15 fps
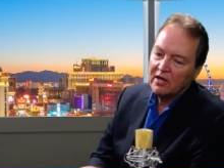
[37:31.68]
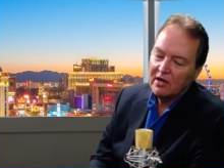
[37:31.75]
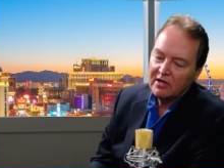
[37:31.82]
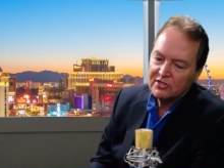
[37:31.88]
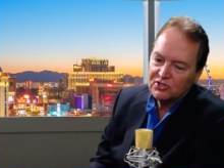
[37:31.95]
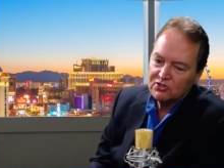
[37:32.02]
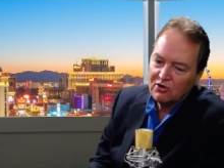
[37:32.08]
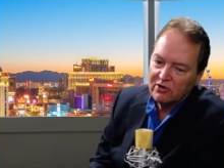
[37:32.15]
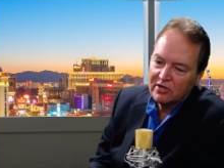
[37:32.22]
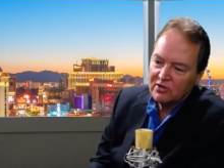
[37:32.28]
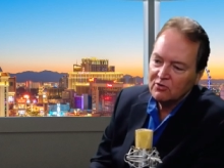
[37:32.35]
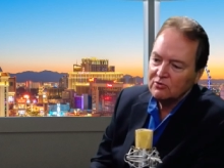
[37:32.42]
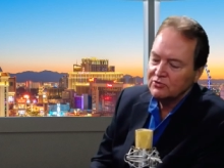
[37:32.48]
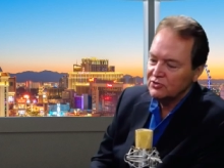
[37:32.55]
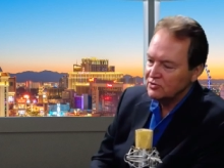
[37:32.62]
to start
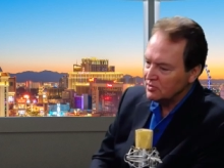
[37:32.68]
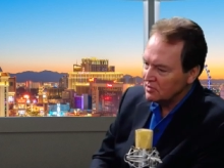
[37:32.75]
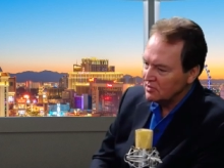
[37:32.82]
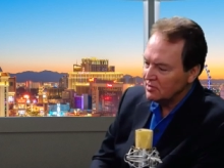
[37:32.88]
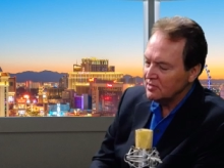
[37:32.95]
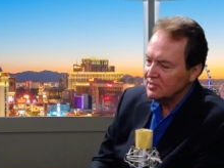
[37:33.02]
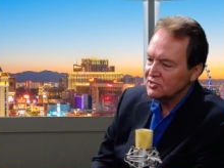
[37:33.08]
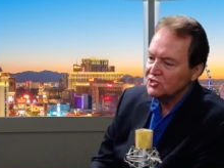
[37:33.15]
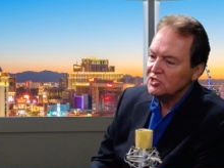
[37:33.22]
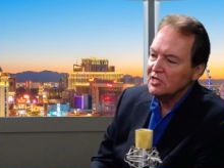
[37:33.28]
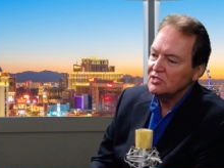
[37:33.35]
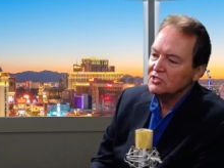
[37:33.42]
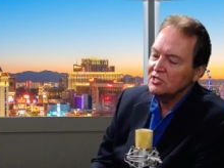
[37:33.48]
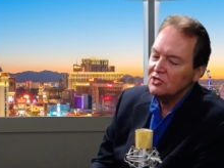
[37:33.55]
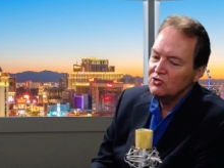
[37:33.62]

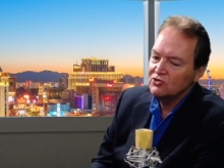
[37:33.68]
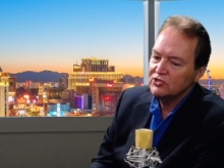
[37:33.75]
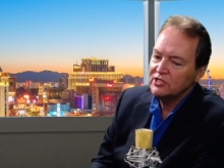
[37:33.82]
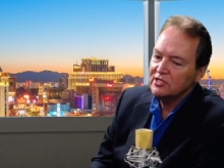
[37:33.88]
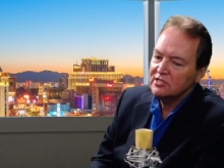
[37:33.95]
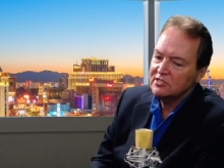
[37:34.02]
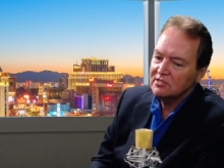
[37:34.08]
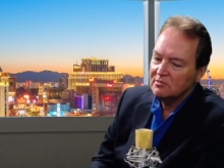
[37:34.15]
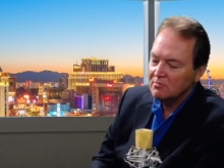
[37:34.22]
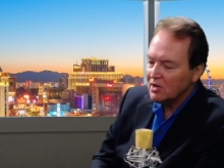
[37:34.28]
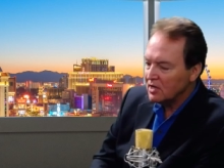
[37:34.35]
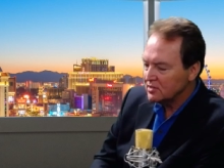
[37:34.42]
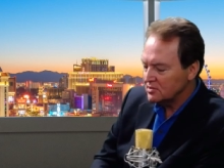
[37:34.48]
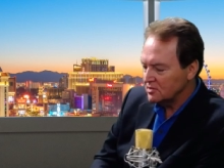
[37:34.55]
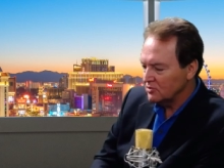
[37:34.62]
a senior citizen
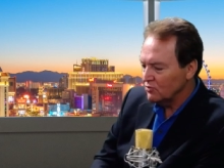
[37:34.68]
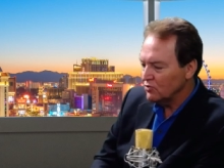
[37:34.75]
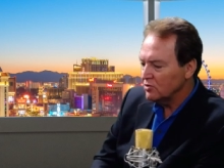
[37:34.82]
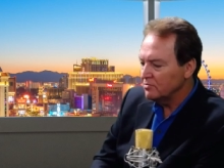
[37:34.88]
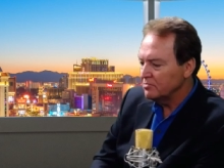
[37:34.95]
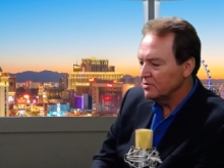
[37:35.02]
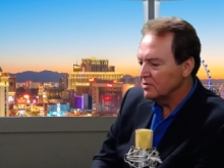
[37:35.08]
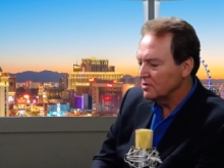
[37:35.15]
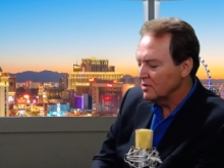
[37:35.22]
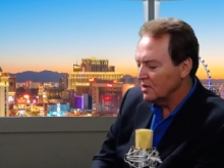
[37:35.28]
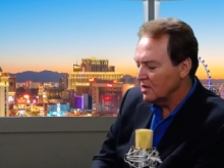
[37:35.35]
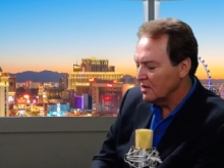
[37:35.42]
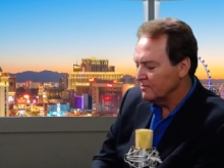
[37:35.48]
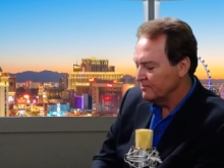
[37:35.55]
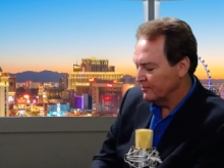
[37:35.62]
boxing group
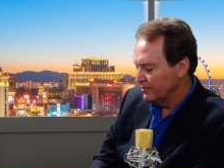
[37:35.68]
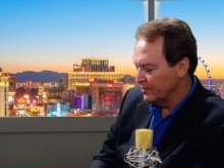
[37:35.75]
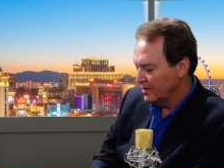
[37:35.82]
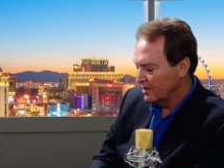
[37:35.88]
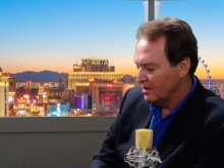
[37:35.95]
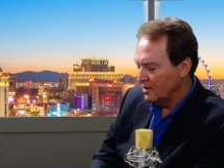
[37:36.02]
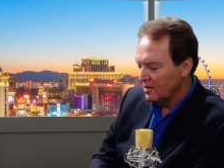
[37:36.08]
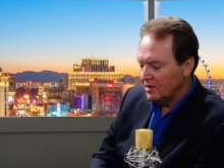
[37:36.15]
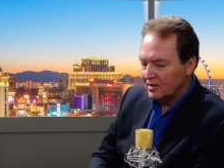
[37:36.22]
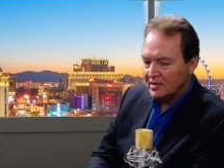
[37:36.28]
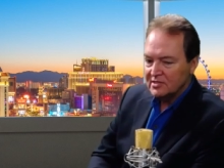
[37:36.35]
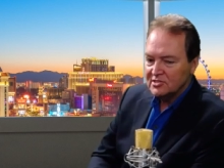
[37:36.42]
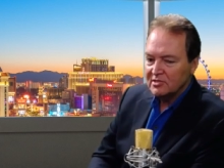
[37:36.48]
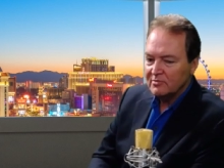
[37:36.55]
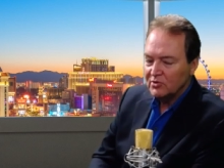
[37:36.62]
and
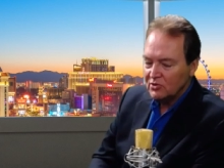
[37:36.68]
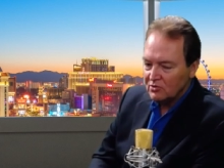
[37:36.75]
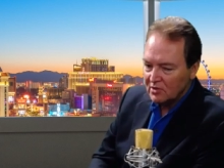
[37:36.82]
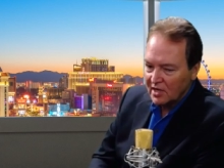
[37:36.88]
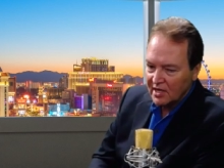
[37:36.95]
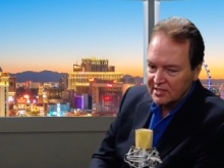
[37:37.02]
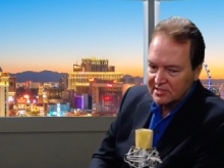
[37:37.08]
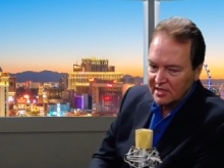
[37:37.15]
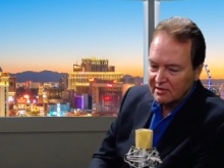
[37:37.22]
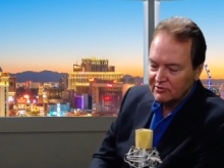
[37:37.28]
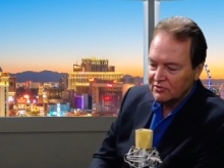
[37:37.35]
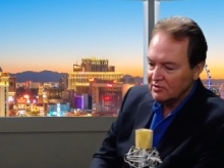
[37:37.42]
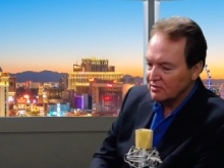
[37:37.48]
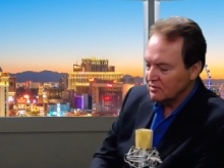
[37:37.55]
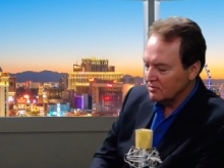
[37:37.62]
get some of you guys
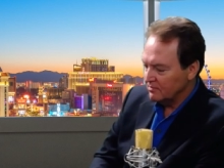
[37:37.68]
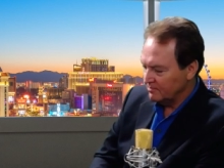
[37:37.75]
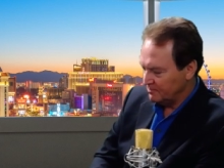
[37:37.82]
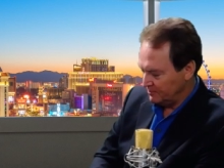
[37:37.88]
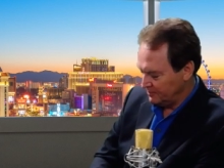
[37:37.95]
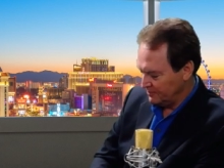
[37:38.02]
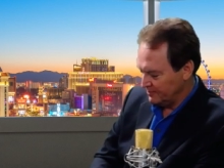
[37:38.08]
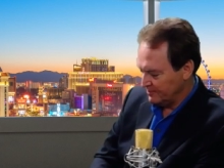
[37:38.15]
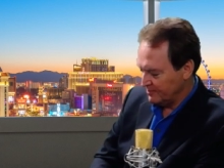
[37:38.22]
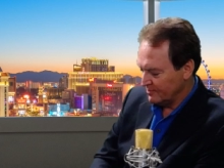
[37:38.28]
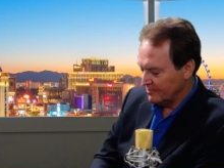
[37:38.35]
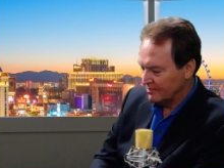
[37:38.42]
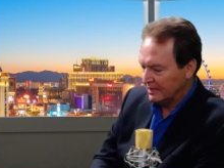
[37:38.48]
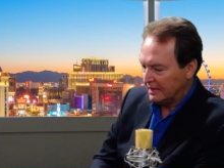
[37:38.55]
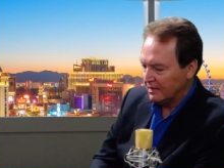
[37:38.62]
out there and
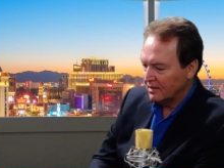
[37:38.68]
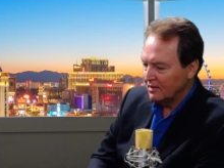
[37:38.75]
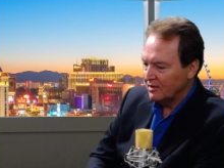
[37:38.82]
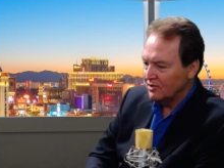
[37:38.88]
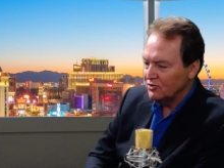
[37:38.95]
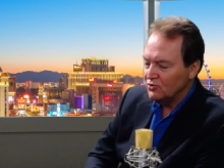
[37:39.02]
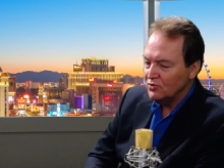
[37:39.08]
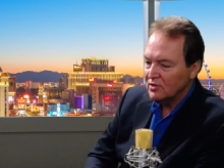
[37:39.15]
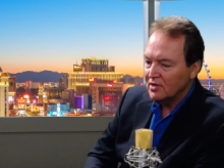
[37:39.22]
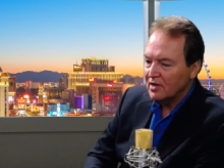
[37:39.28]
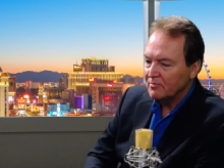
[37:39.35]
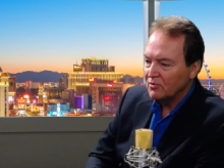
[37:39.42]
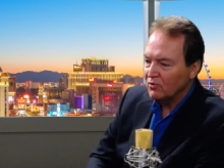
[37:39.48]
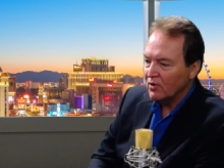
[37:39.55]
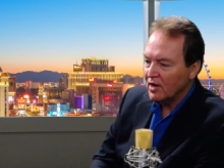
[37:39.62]
do a
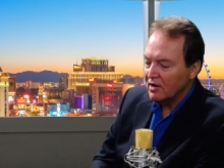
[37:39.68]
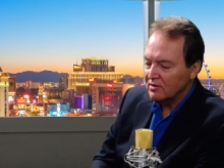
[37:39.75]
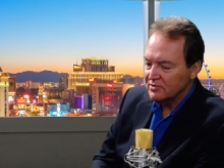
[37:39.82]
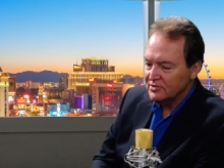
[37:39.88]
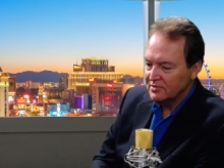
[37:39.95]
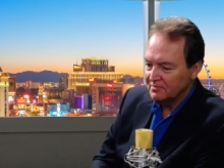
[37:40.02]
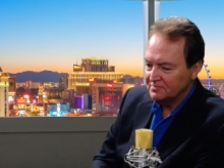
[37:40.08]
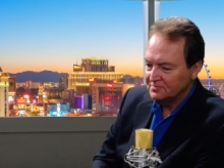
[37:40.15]
couple rounds.